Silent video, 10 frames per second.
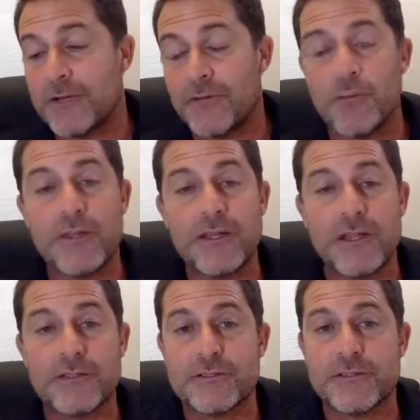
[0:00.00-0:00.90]
for me,
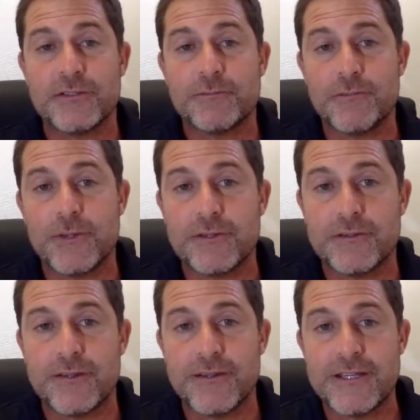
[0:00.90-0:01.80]
that's
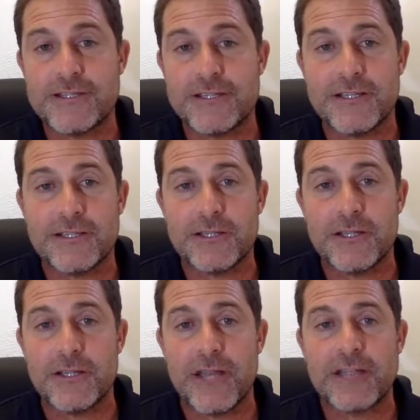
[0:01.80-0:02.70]
and then he said
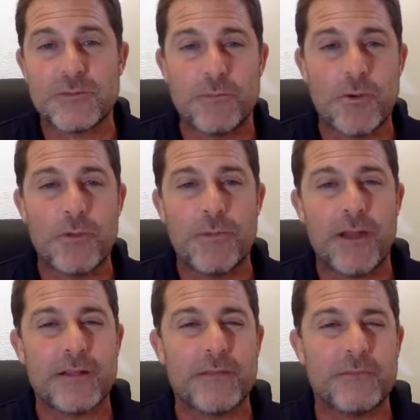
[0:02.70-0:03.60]
he had this book
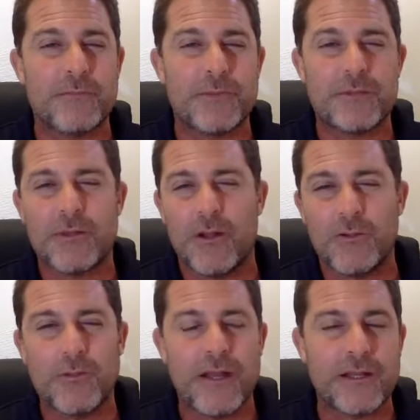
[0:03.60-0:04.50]
about the
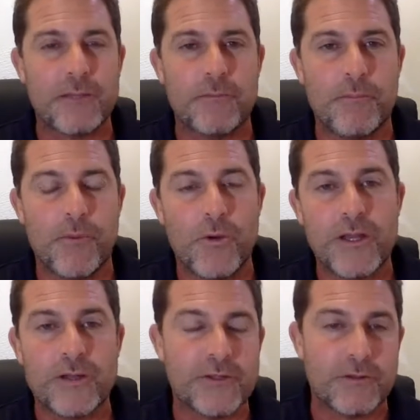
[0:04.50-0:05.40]
old man and the
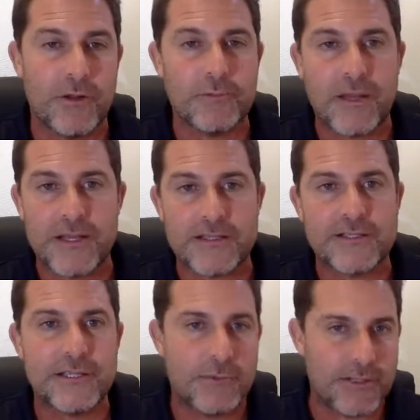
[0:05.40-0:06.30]
boy, not the old man and the
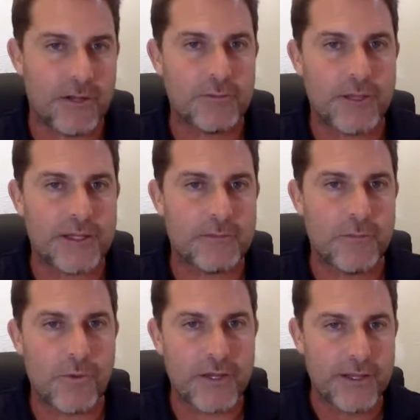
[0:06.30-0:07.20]
sea, but old man and the
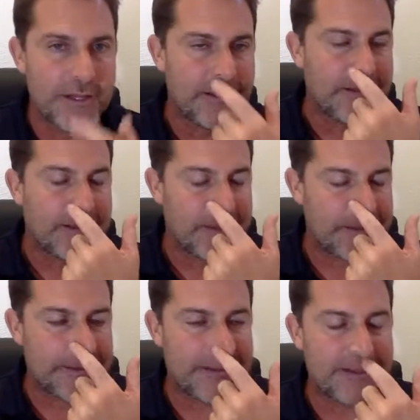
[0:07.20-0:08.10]
boy.
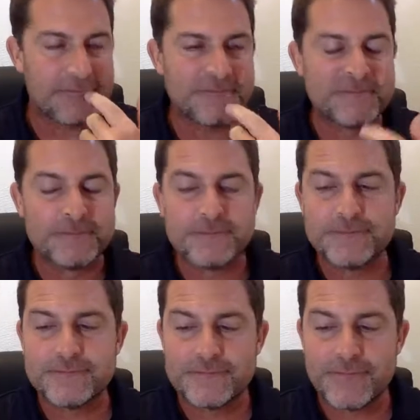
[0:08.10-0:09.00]
And
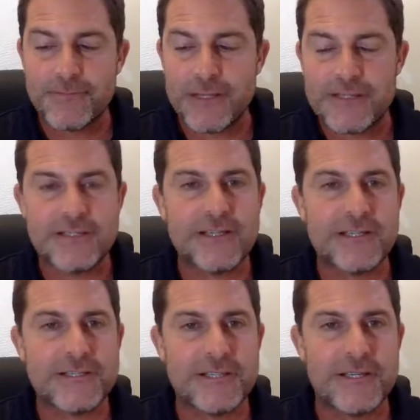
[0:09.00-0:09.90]
he said,
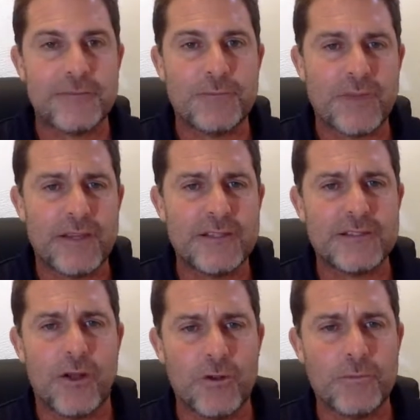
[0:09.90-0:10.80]
listen here,
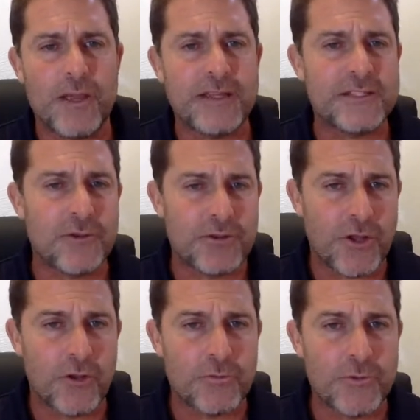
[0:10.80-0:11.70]
he's the old man. He's not
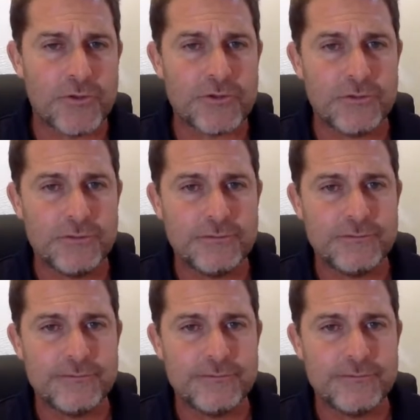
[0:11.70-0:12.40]
the old mutual.